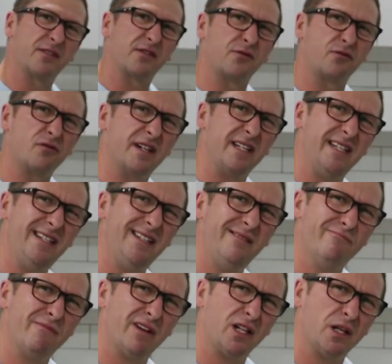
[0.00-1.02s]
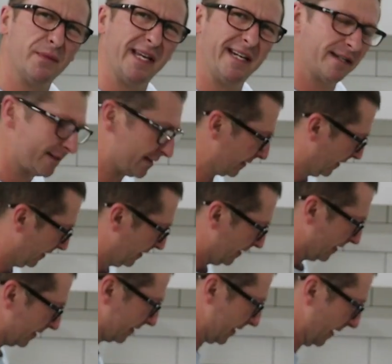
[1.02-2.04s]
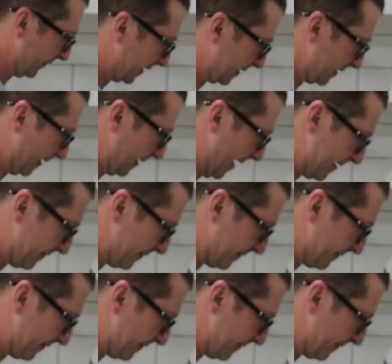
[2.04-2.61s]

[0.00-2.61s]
three millimeters, something to that